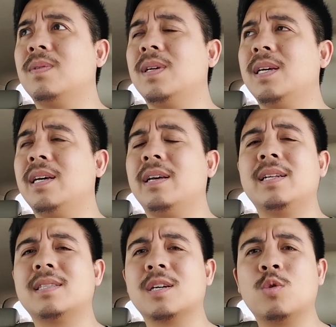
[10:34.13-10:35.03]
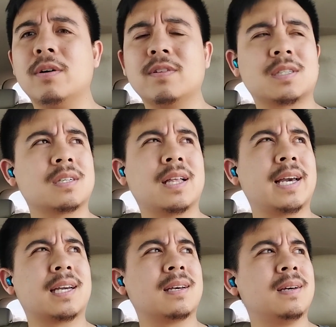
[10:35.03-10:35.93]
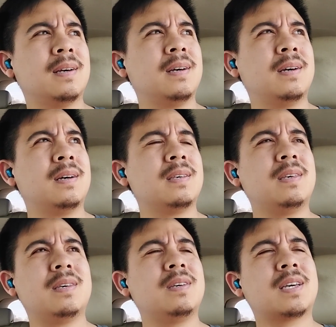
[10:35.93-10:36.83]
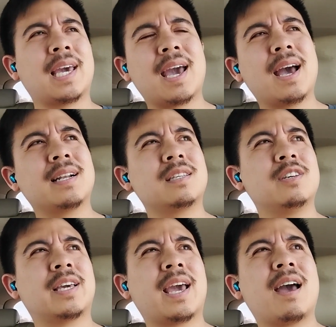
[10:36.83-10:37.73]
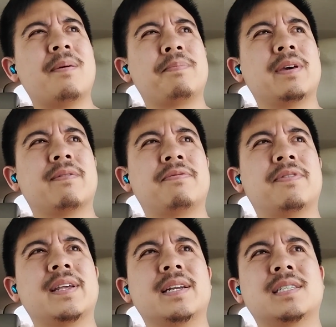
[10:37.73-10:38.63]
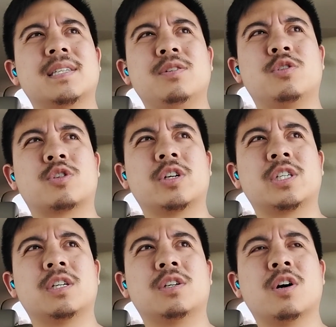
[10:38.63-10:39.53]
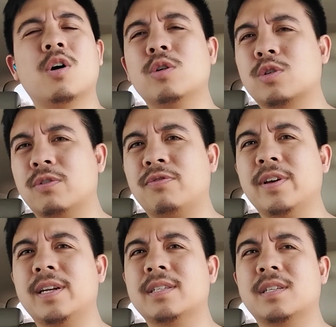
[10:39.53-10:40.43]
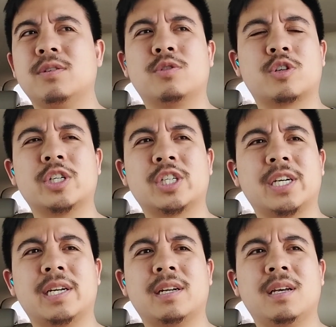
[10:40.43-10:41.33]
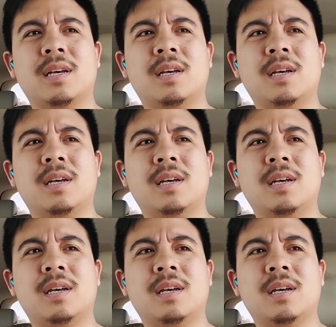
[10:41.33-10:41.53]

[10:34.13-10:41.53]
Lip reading: it's equivalent to, like, you can't be a fitness and nutrition coach or a fitness and nutrition